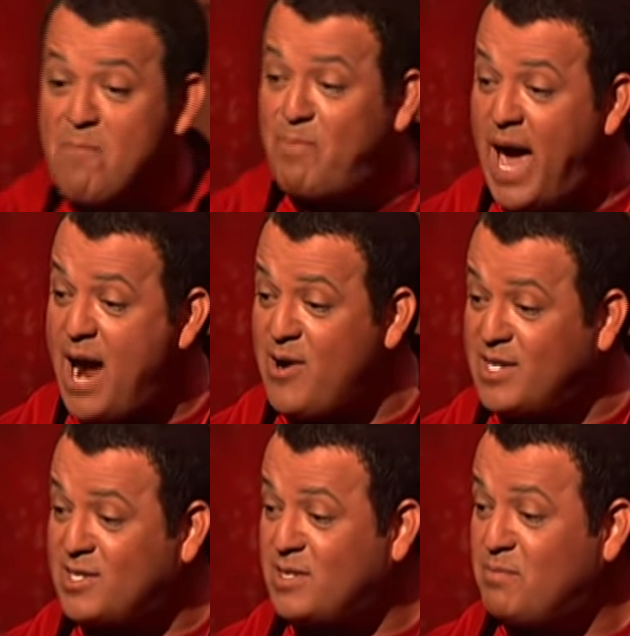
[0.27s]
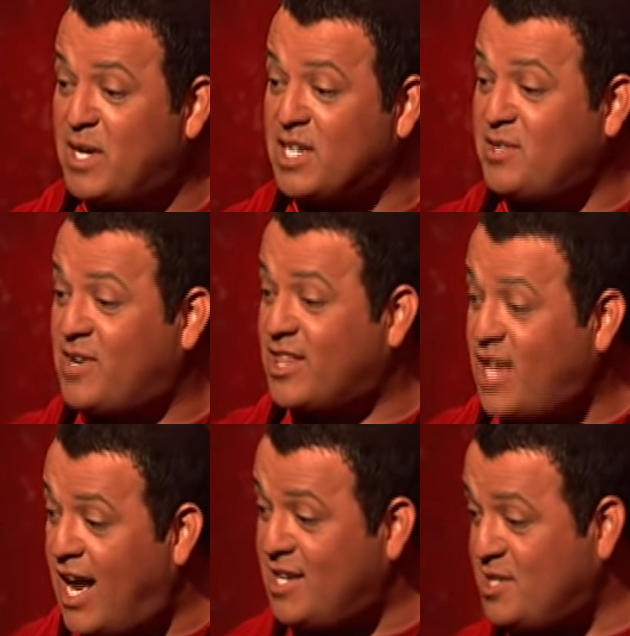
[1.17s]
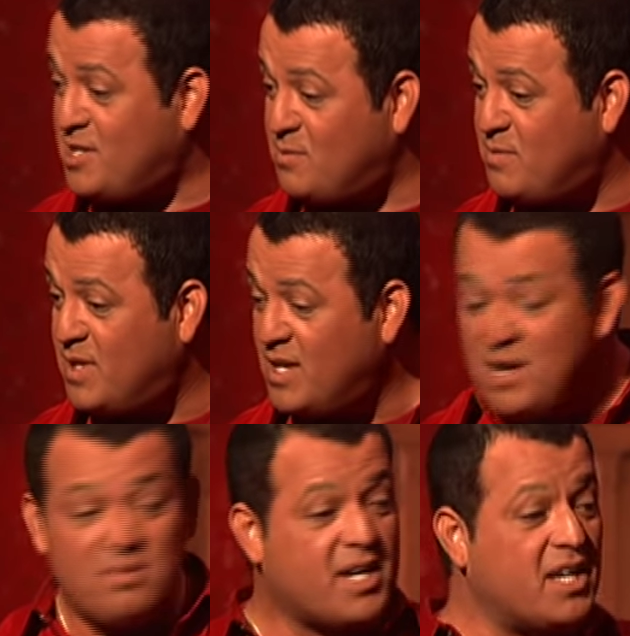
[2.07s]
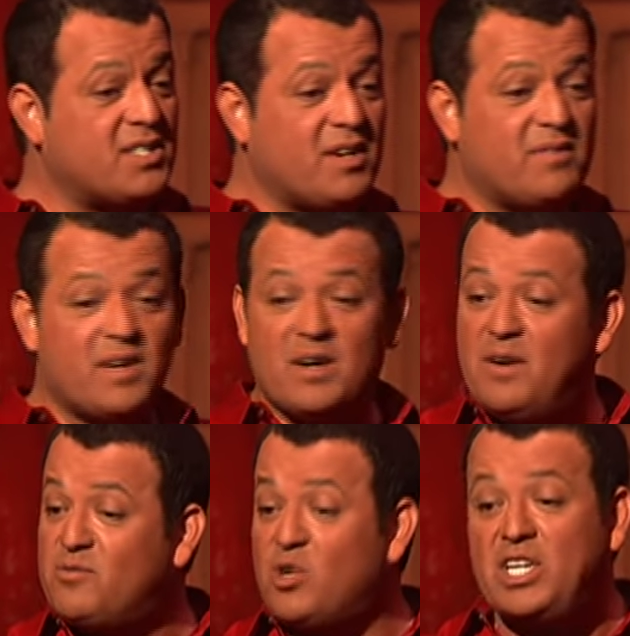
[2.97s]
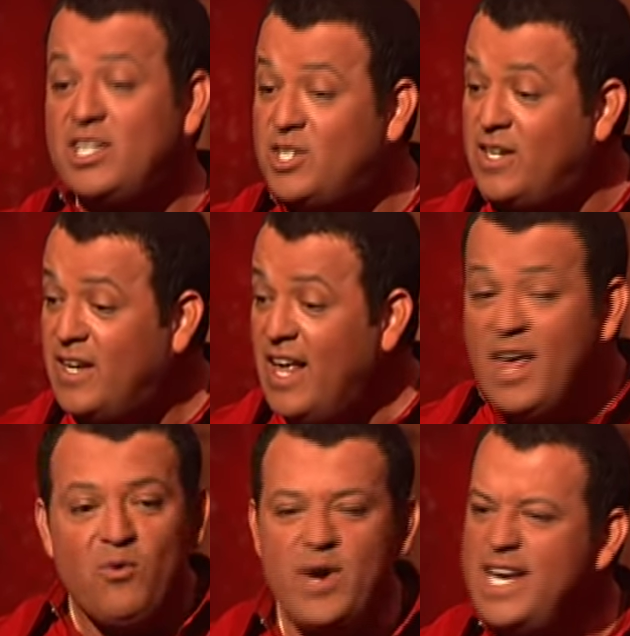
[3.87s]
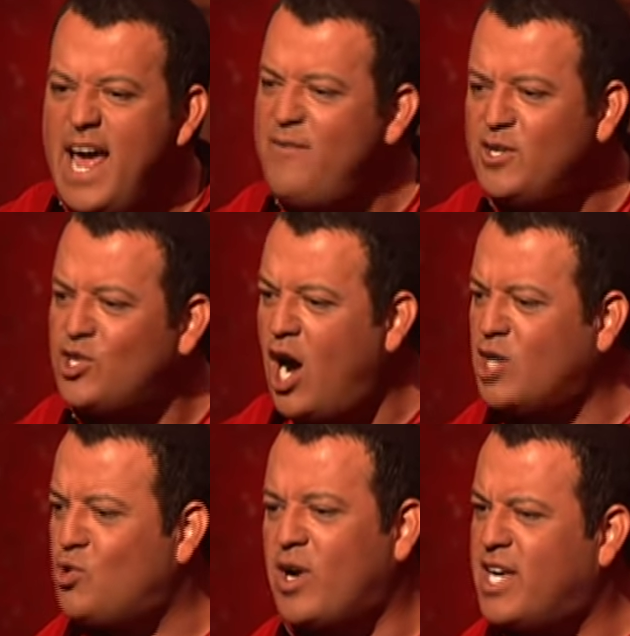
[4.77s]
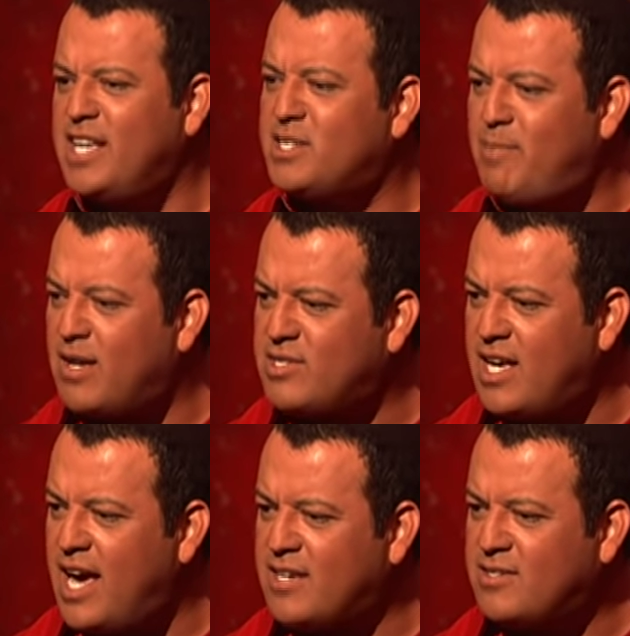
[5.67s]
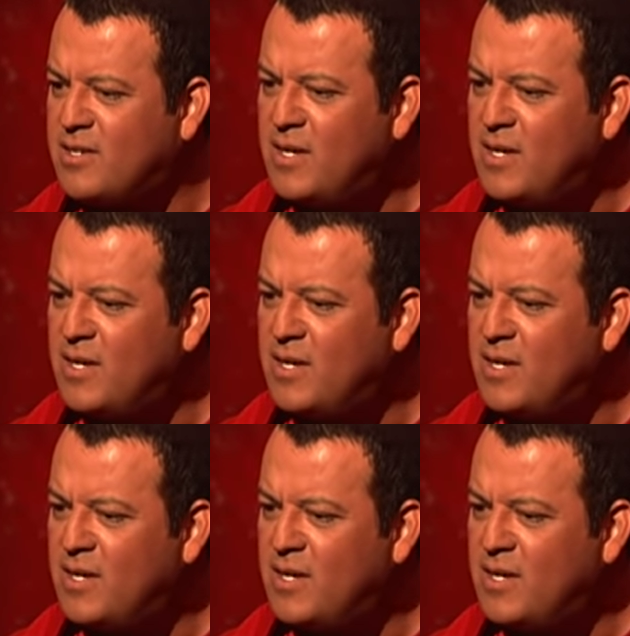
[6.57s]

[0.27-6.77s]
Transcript: parents, because of Catholicism, because of tradition, we never talk to our kids about sex.